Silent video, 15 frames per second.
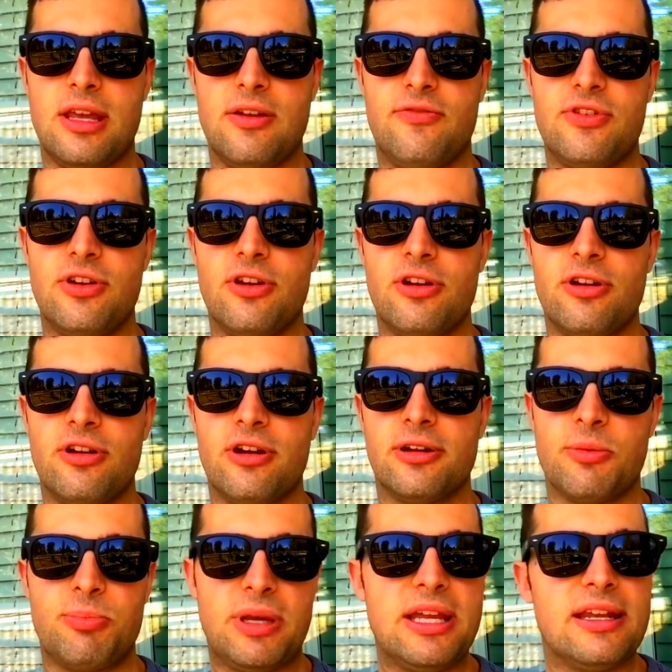if you're
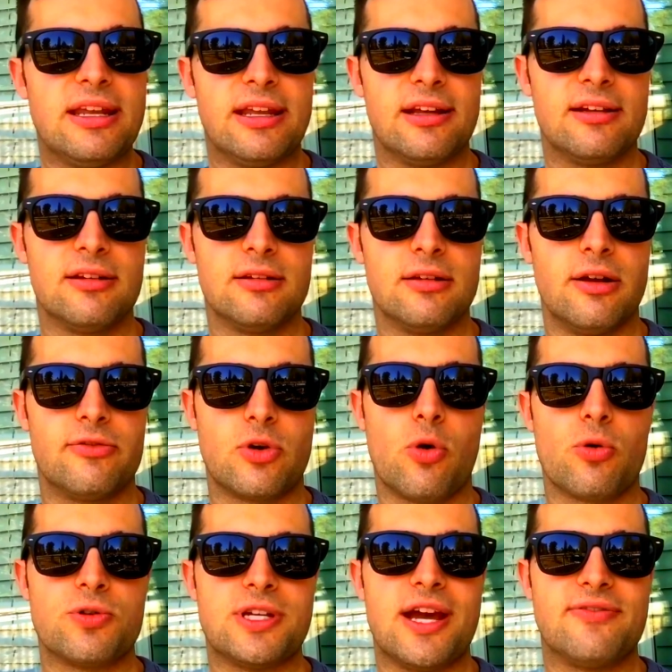competing, of
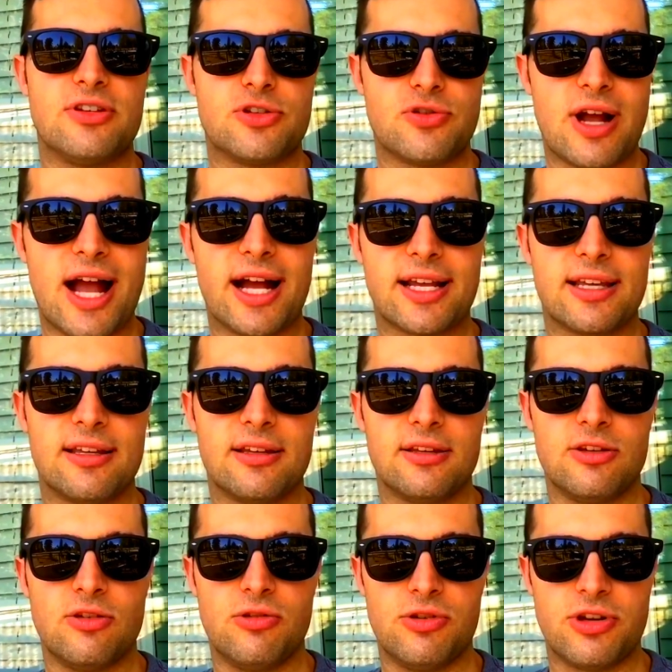course you have to track,
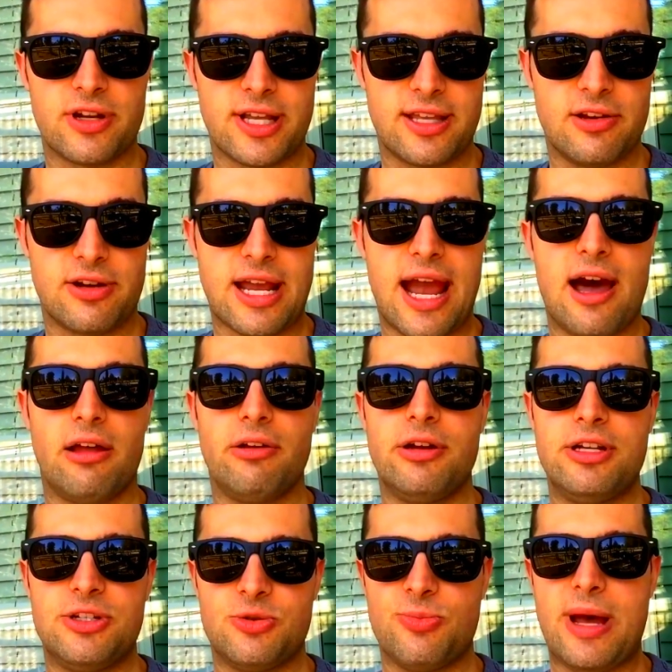you know, your
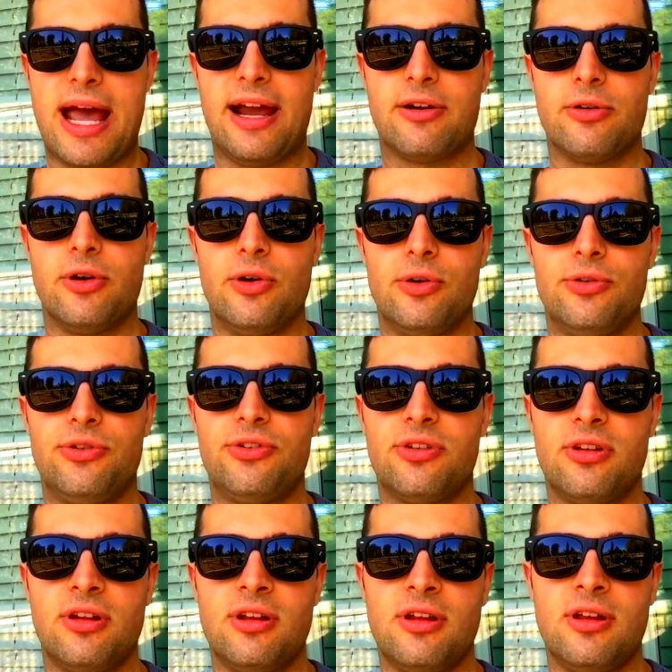calories, your macros,
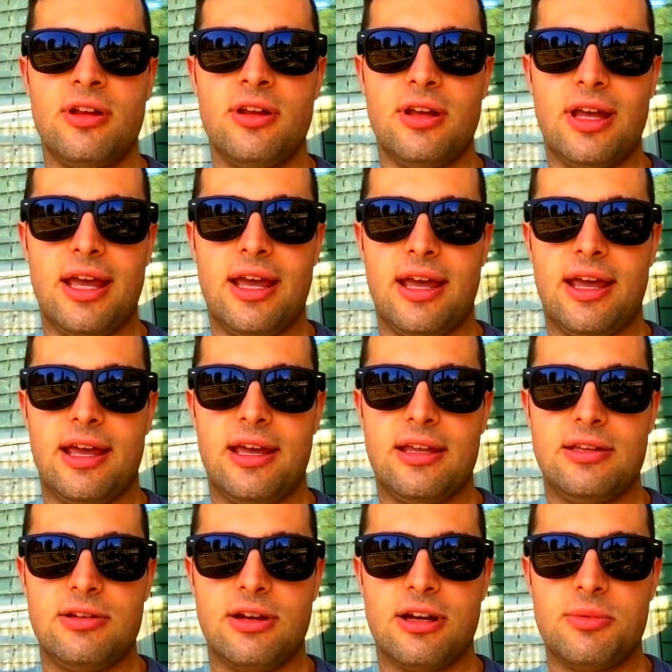
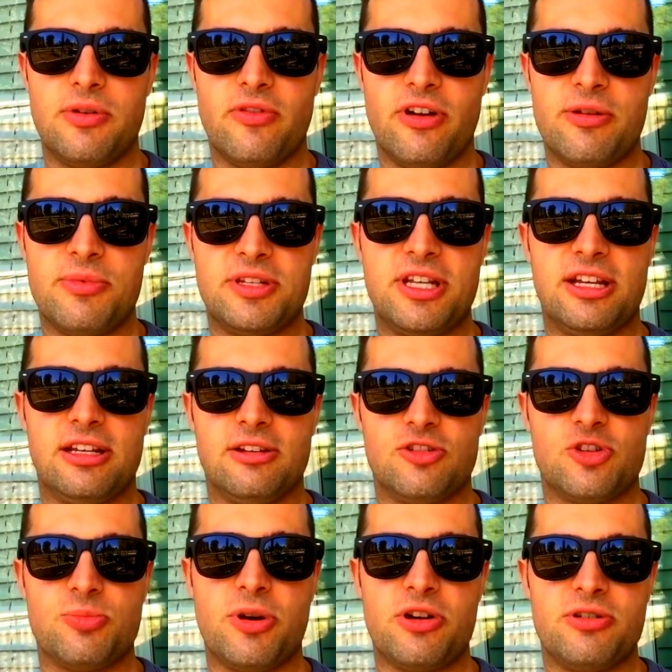and you got to be very
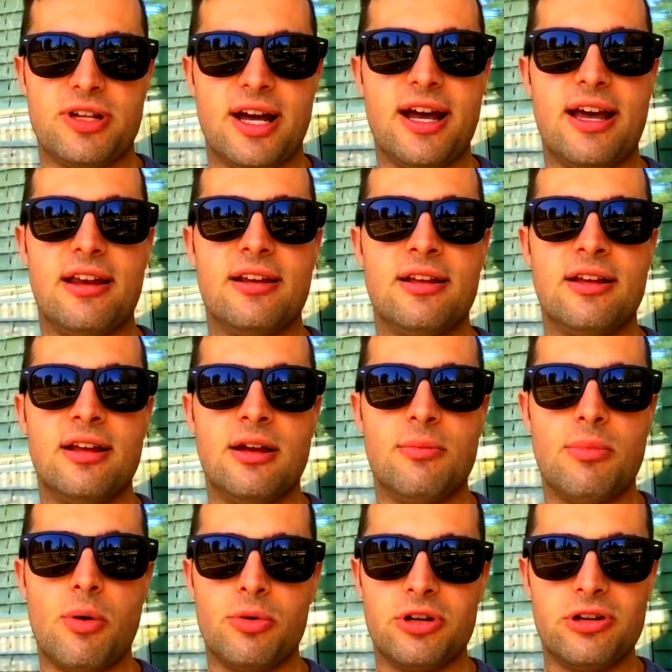meticulous about your diet.
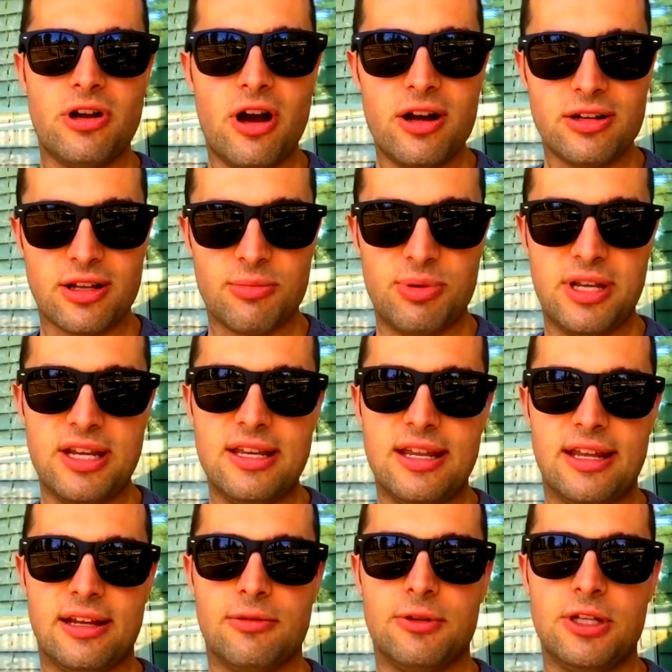But when you're not
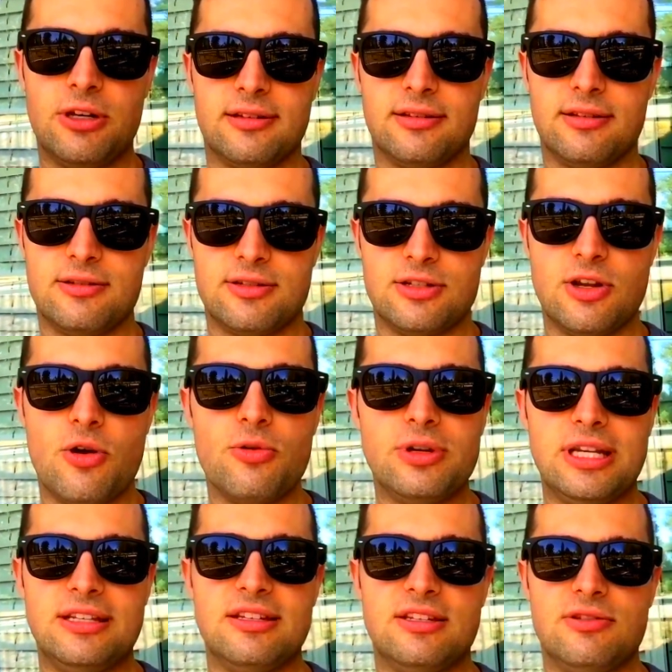competing, there's no
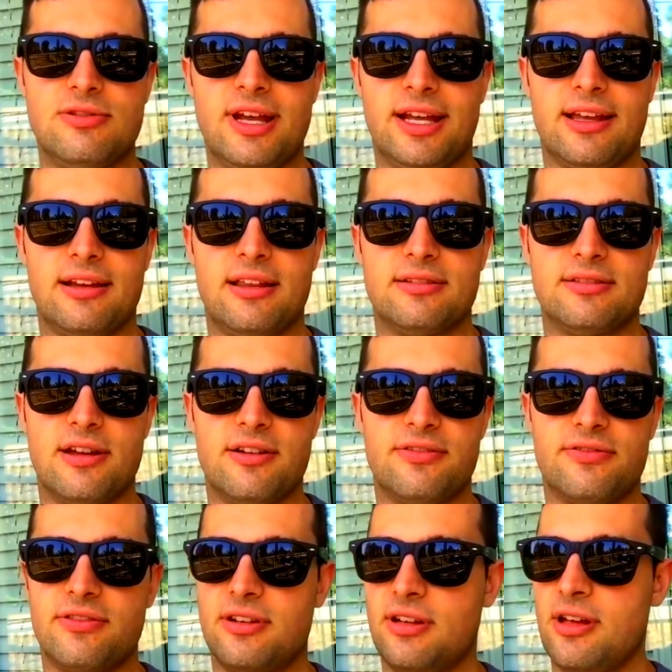need to do that kind of stuff.